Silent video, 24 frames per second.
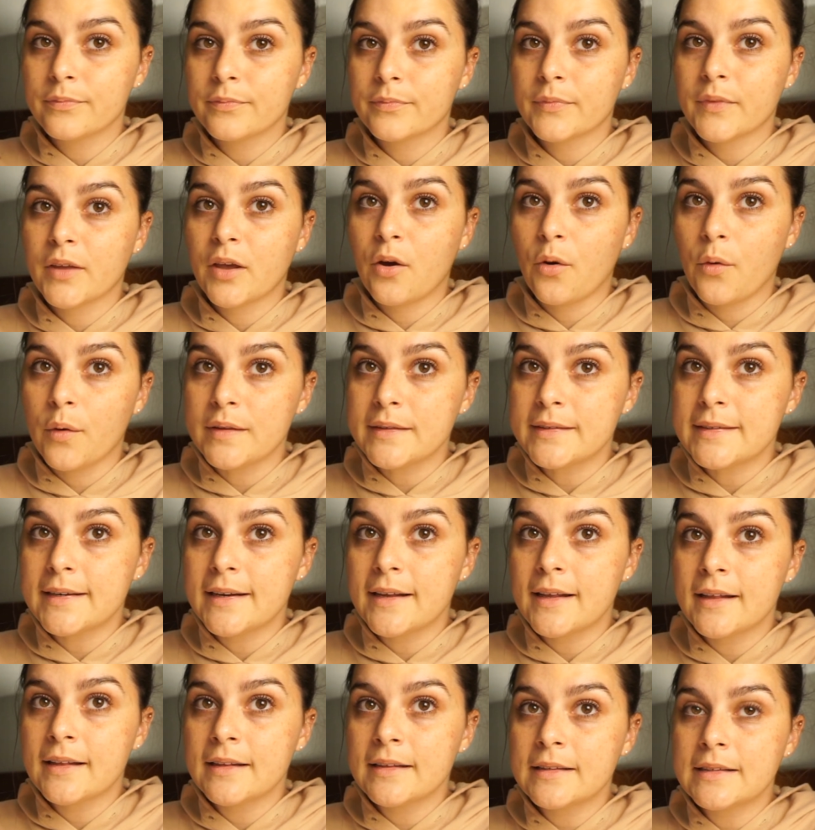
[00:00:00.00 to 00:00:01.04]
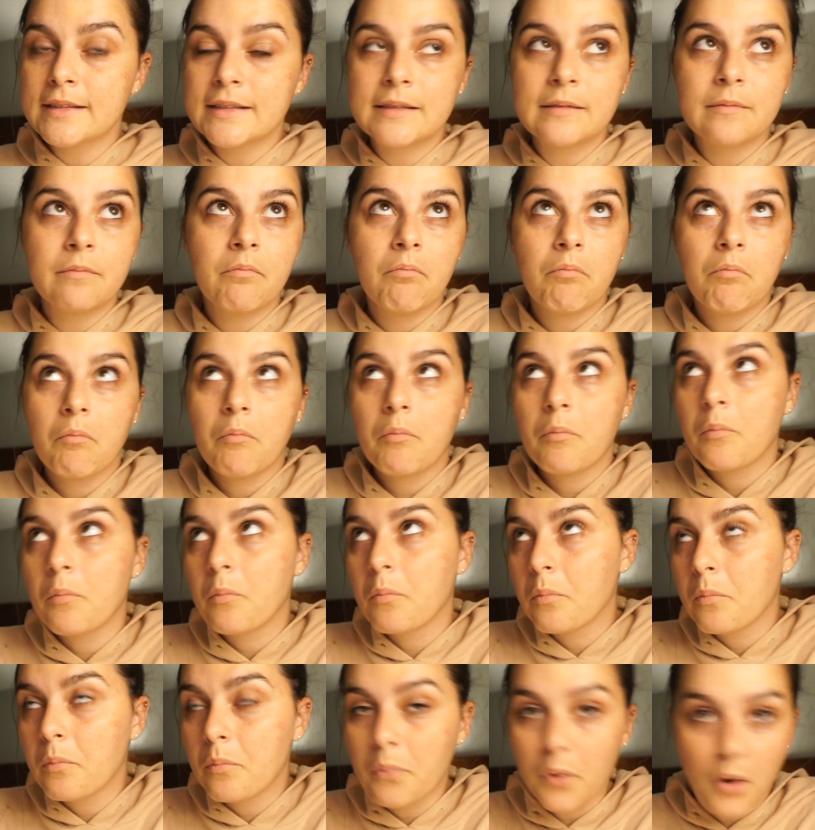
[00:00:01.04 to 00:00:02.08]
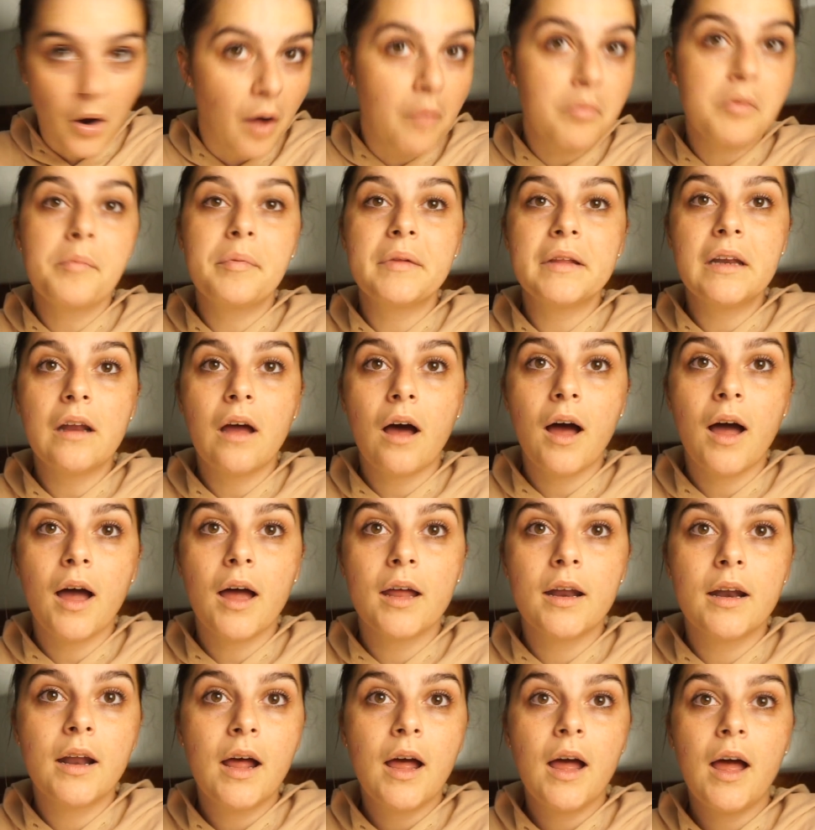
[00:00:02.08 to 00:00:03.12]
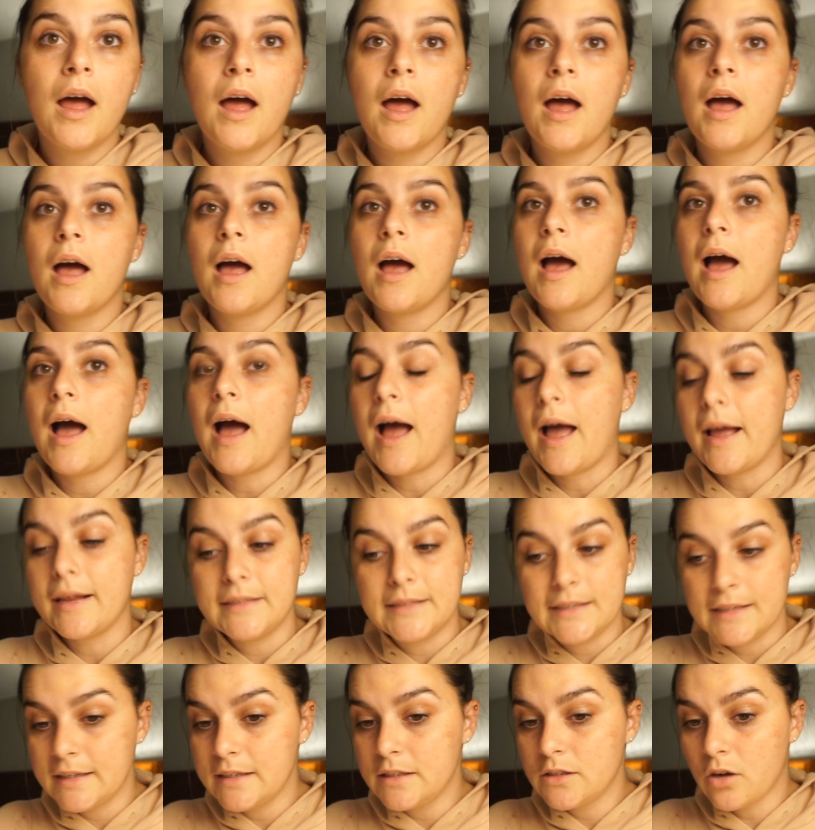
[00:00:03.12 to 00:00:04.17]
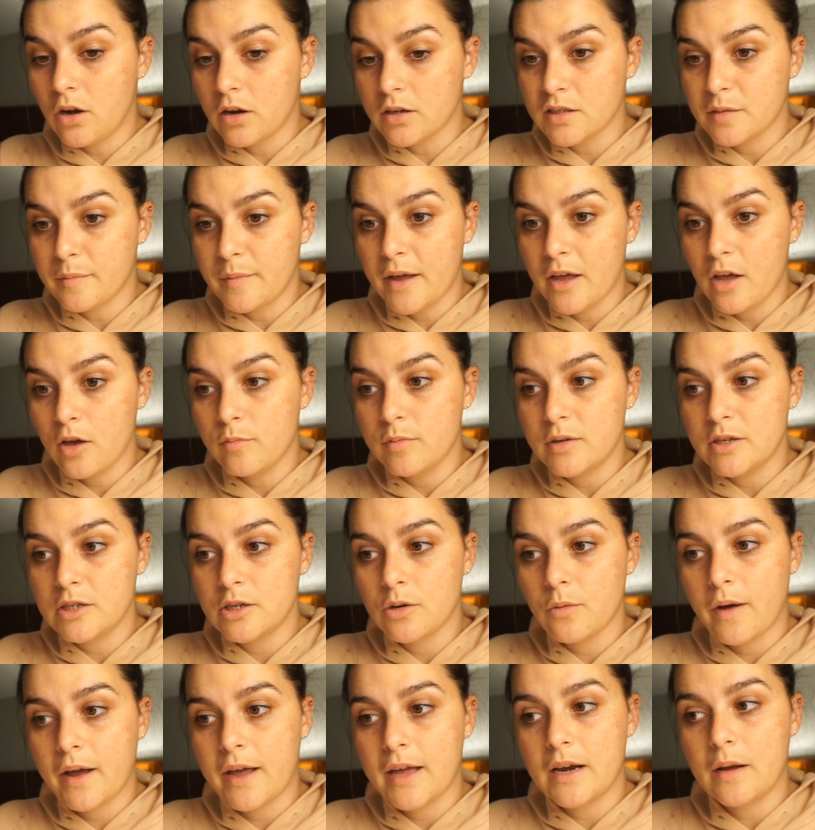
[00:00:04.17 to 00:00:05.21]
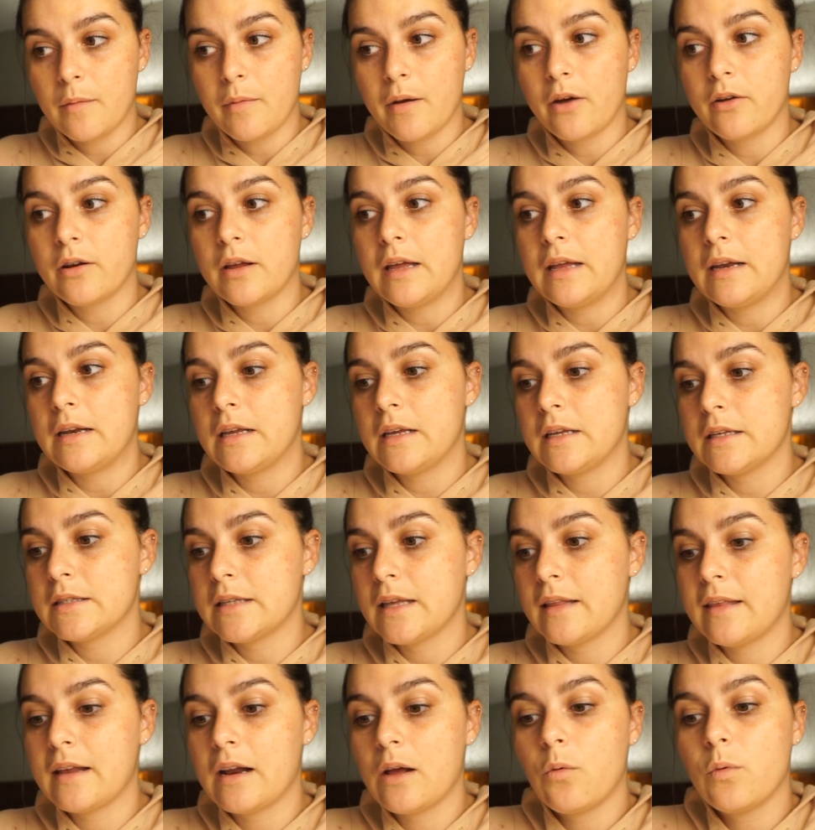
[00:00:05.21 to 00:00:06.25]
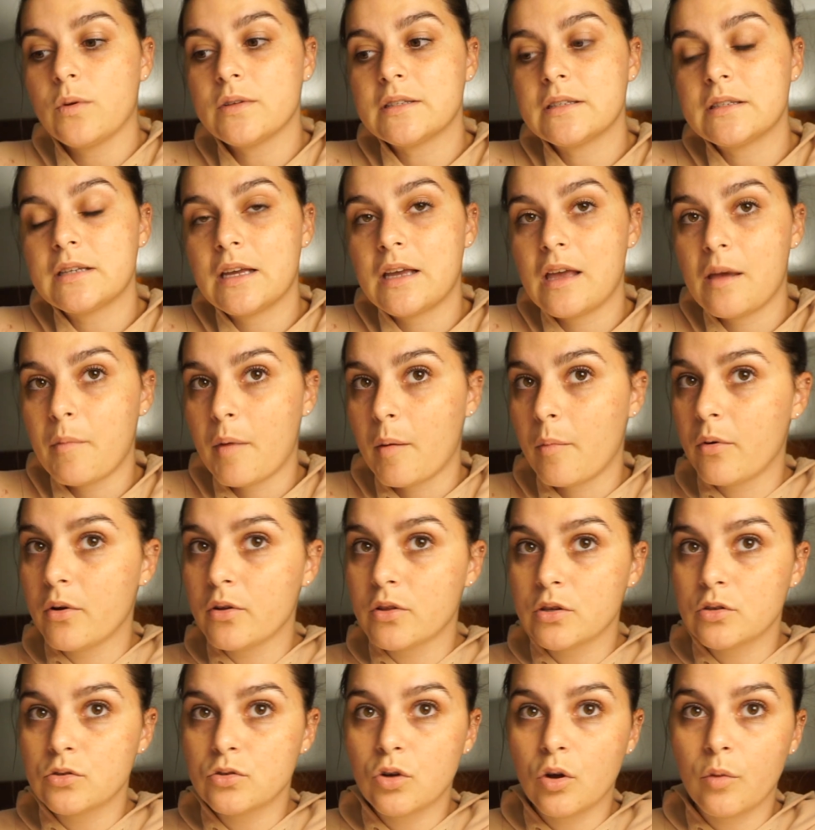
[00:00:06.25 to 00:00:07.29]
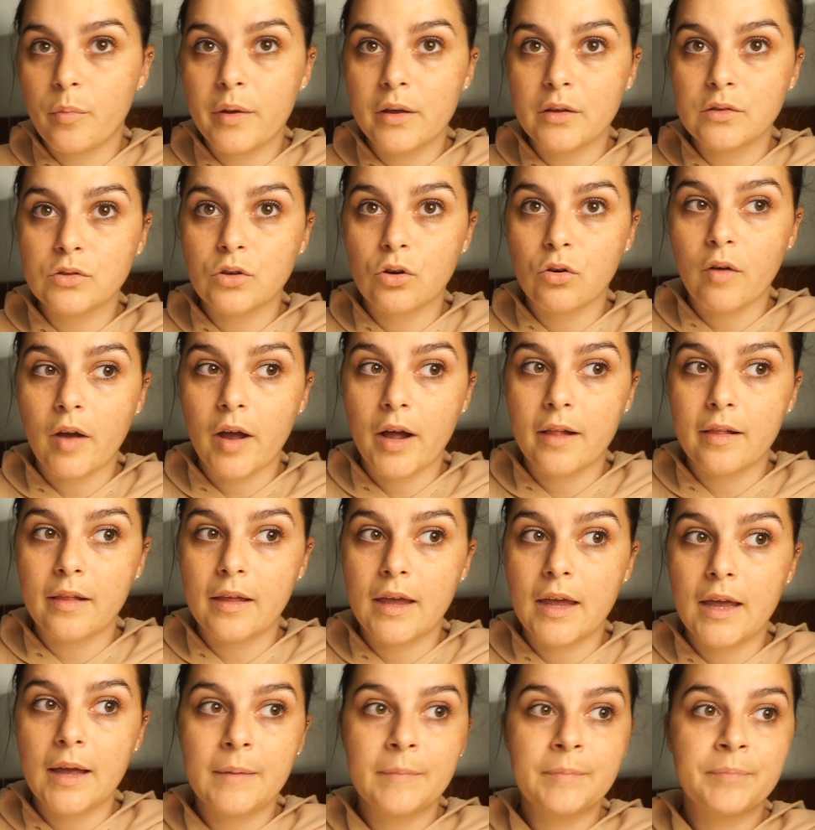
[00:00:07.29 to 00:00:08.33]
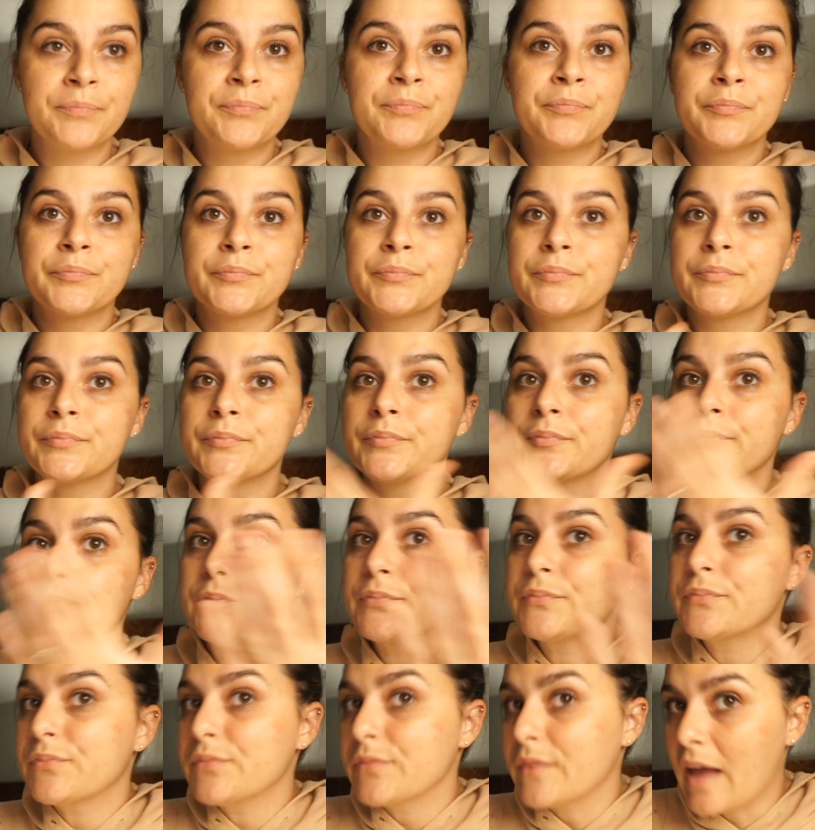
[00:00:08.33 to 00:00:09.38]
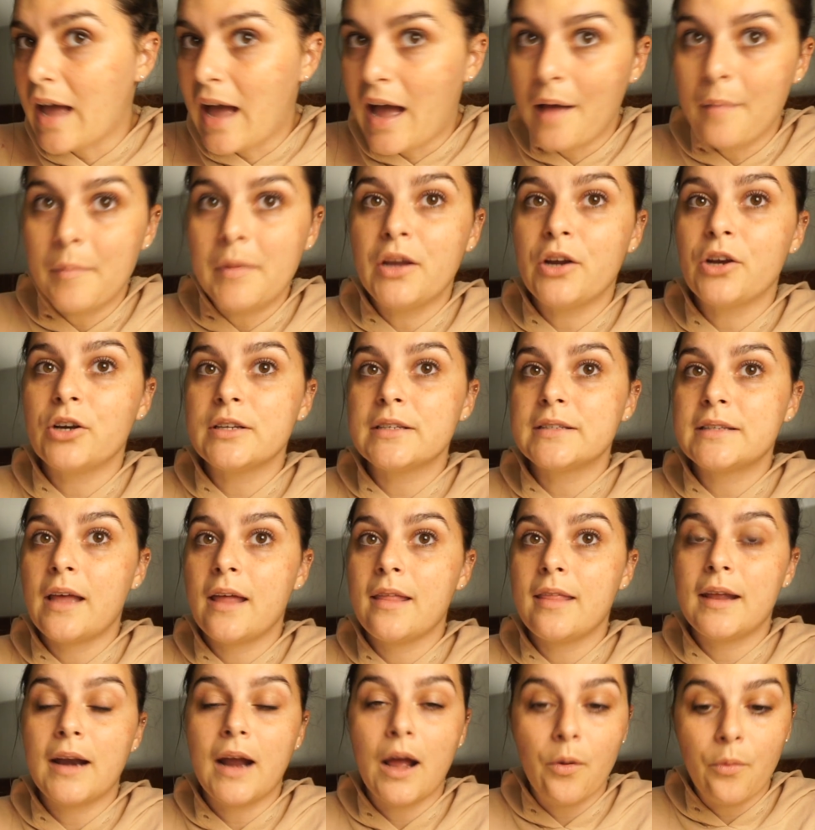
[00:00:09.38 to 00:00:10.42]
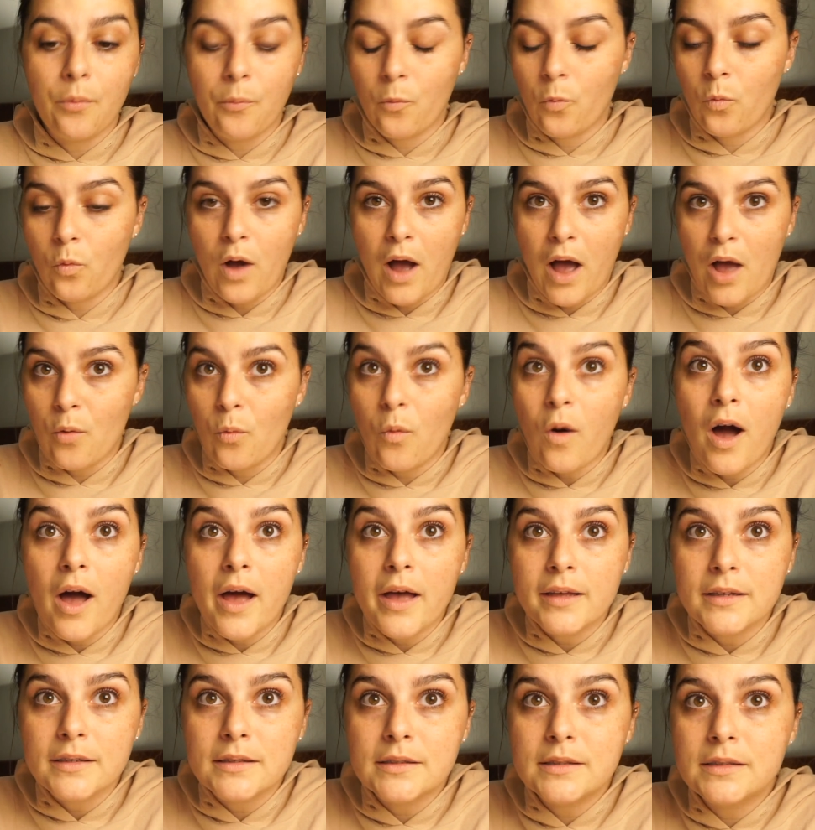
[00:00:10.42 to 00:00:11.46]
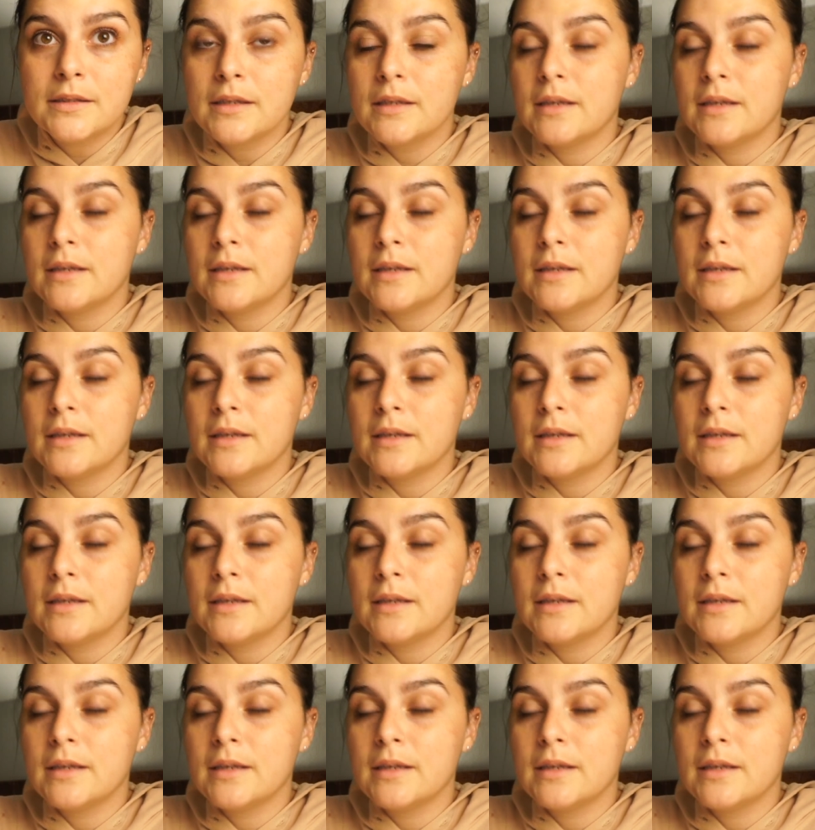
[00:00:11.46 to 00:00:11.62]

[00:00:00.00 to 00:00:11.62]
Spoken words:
Coincidence? Probably not. I did talk to my OBGYN about it, and he said that I wasn't taking my birth control pills correctly. I'm here to say that I was.